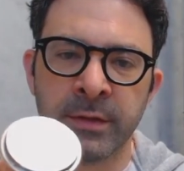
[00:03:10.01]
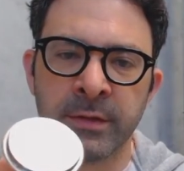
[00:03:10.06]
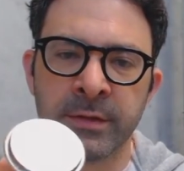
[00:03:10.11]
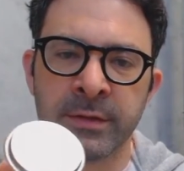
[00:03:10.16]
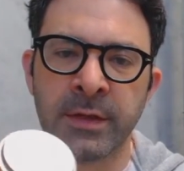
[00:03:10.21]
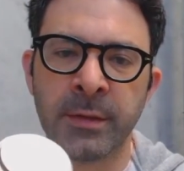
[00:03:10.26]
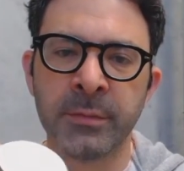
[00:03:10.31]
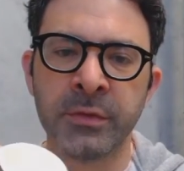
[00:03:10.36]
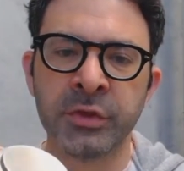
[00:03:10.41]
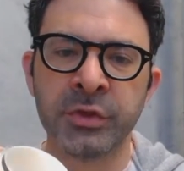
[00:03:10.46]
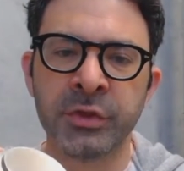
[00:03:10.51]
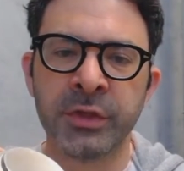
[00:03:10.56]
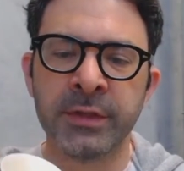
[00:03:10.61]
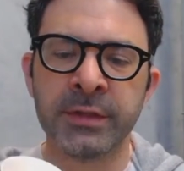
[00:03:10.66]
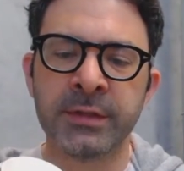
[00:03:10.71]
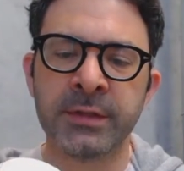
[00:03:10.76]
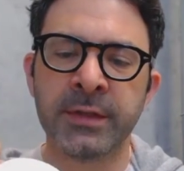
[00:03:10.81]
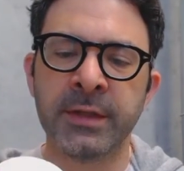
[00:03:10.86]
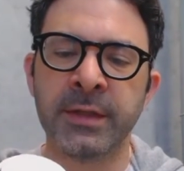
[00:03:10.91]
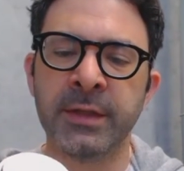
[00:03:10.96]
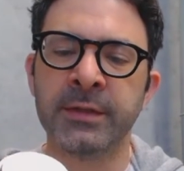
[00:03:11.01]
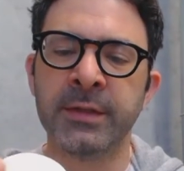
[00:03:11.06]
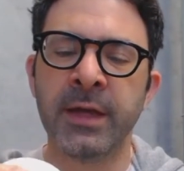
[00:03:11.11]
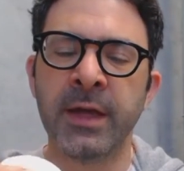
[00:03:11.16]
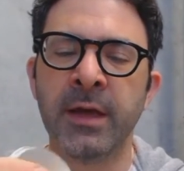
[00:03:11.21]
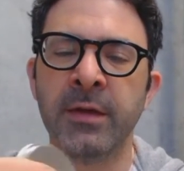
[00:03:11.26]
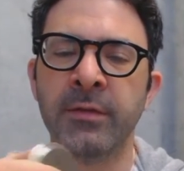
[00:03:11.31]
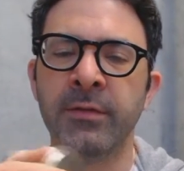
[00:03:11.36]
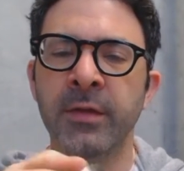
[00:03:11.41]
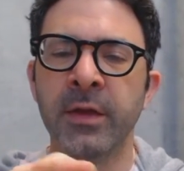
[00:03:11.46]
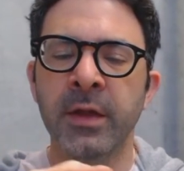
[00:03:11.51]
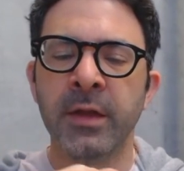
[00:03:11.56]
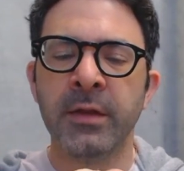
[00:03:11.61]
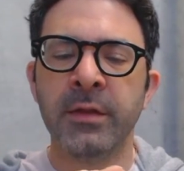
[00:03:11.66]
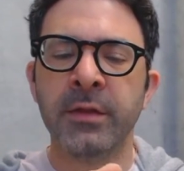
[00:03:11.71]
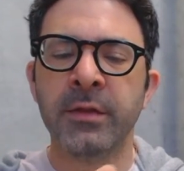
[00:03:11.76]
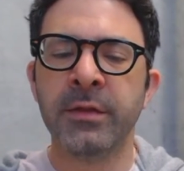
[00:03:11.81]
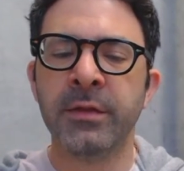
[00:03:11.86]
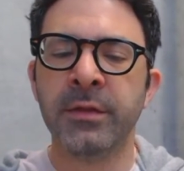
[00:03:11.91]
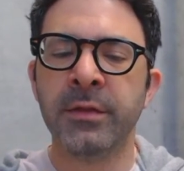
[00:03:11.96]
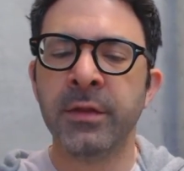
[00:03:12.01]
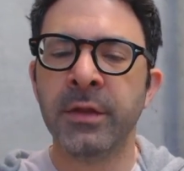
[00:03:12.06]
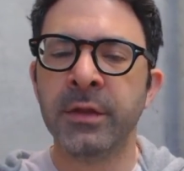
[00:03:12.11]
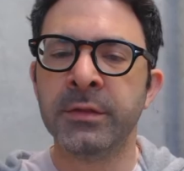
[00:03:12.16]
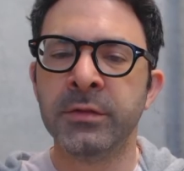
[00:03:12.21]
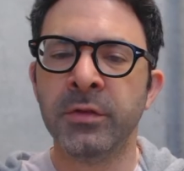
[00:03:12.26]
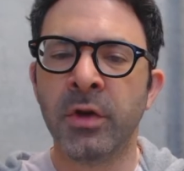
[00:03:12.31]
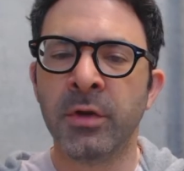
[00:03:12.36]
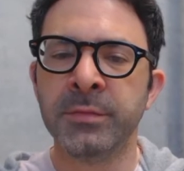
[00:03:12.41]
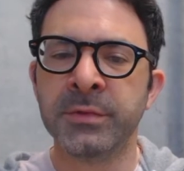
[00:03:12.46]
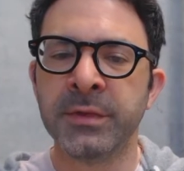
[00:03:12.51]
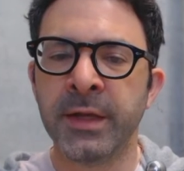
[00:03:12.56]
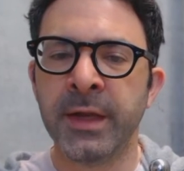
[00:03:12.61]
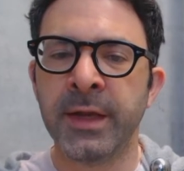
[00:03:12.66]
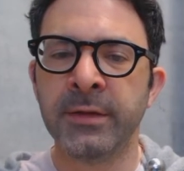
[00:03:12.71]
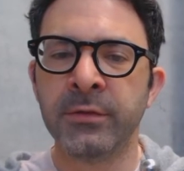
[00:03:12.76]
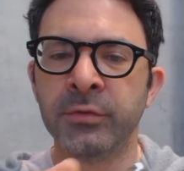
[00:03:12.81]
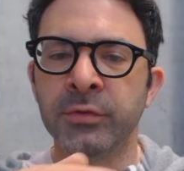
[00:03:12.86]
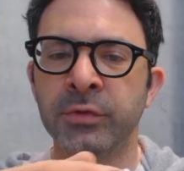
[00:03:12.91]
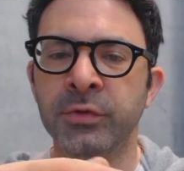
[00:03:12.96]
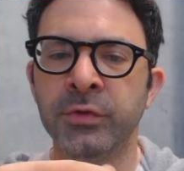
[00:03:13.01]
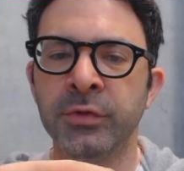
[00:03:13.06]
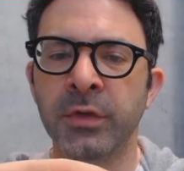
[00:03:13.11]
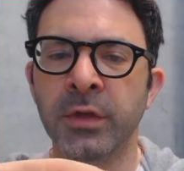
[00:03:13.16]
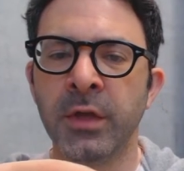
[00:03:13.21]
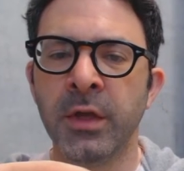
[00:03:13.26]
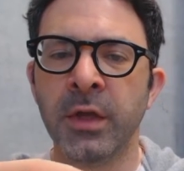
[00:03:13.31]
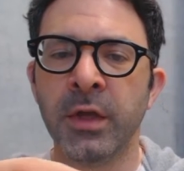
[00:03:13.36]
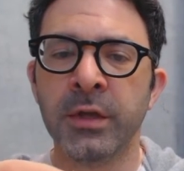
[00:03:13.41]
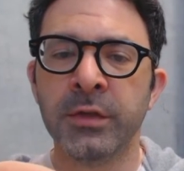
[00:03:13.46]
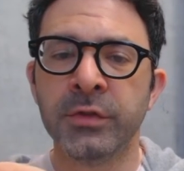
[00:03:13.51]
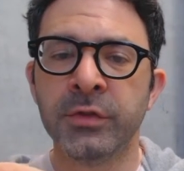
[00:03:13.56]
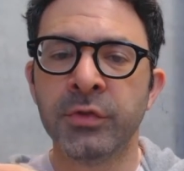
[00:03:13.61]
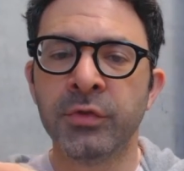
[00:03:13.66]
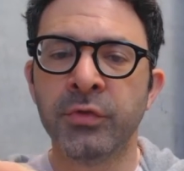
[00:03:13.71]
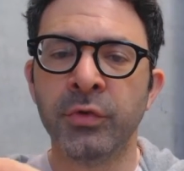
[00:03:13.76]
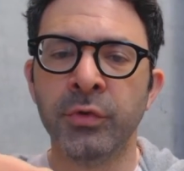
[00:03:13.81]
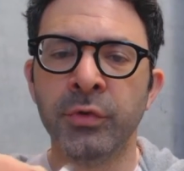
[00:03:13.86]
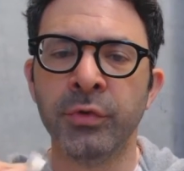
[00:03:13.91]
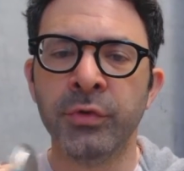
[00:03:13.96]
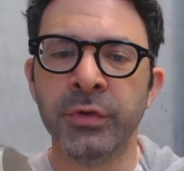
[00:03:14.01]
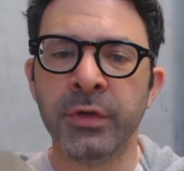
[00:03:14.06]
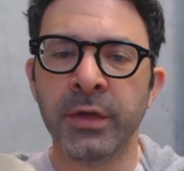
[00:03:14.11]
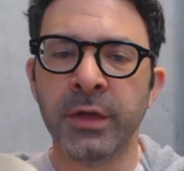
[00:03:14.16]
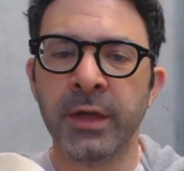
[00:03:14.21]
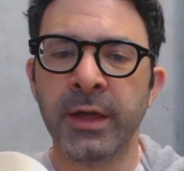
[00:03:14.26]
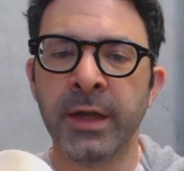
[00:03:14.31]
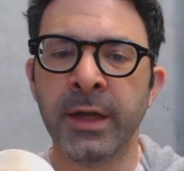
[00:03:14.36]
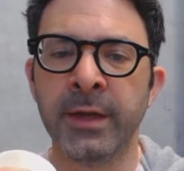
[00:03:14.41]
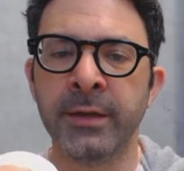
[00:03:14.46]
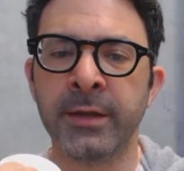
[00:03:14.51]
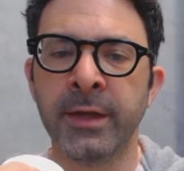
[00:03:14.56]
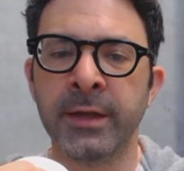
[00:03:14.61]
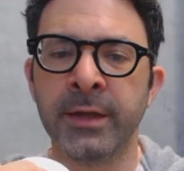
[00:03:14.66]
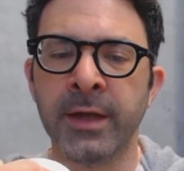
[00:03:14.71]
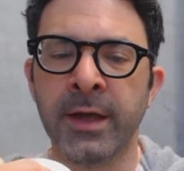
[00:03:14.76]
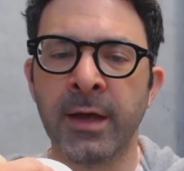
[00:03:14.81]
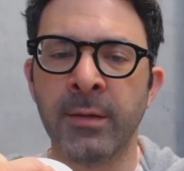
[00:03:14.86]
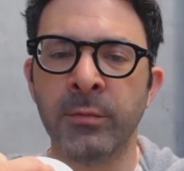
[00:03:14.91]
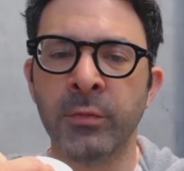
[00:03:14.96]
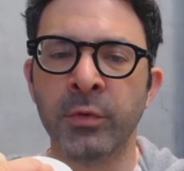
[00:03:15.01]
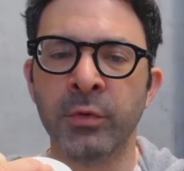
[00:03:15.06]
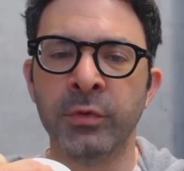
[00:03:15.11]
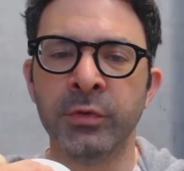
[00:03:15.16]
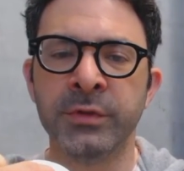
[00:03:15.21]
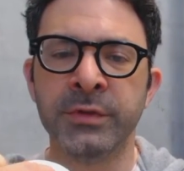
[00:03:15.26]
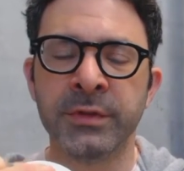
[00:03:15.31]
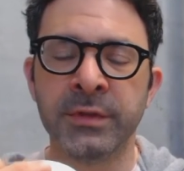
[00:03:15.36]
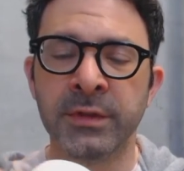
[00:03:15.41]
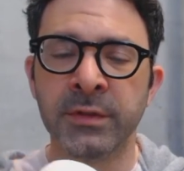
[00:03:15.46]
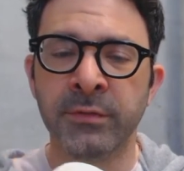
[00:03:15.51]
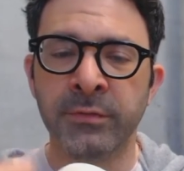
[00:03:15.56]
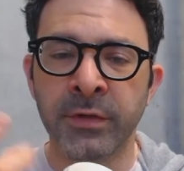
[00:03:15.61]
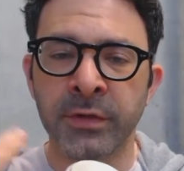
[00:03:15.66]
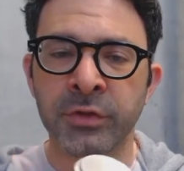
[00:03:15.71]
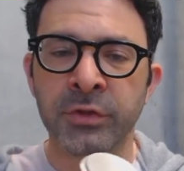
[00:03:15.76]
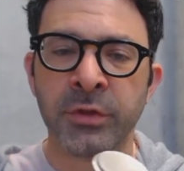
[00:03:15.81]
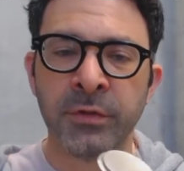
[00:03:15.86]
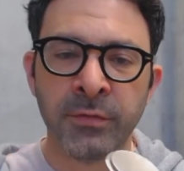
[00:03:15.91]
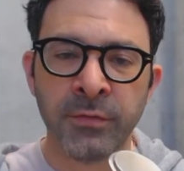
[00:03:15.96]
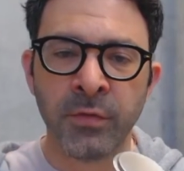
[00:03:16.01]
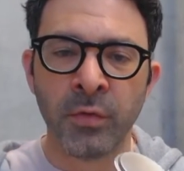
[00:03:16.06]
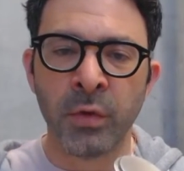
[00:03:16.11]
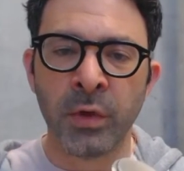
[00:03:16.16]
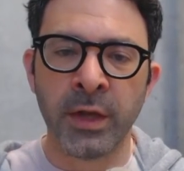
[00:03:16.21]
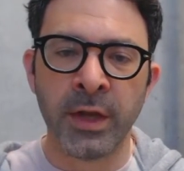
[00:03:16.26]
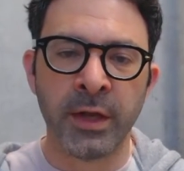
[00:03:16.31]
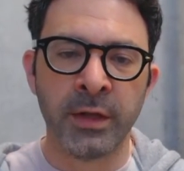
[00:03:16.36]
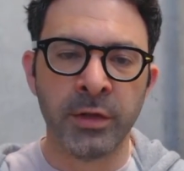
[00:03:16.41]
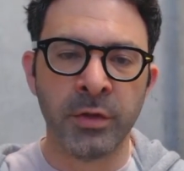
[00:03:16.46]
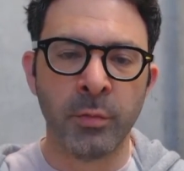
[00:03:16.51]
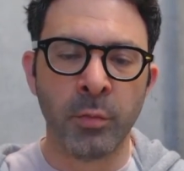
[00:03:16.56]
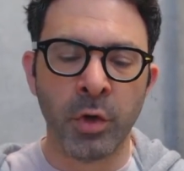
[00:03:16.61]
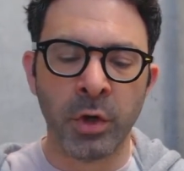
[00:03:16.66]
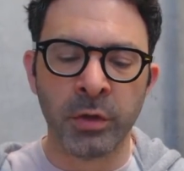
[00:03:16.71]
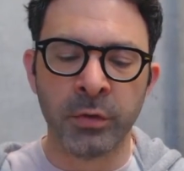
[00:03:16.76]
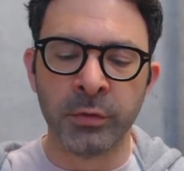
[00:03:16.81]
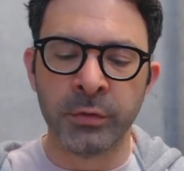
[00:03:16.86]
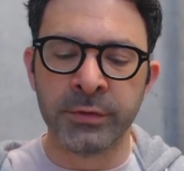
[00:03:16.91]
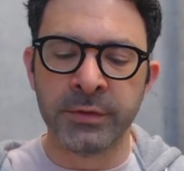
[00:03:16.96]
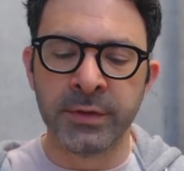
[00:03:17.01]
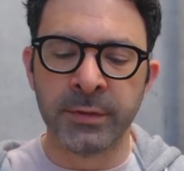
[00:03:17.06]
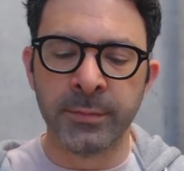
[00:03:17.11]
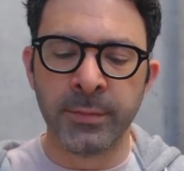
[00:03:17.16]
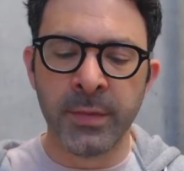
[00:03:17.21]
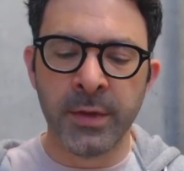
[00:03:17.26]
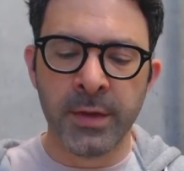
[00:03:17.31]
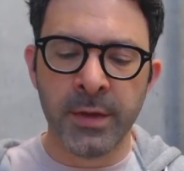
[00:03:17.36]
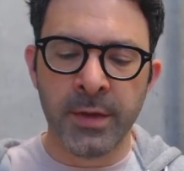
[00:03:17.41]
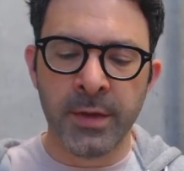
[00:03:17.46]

Some machines tend to have these knobs and handles screwed, and they come loose and eventually fall out. You might lose them.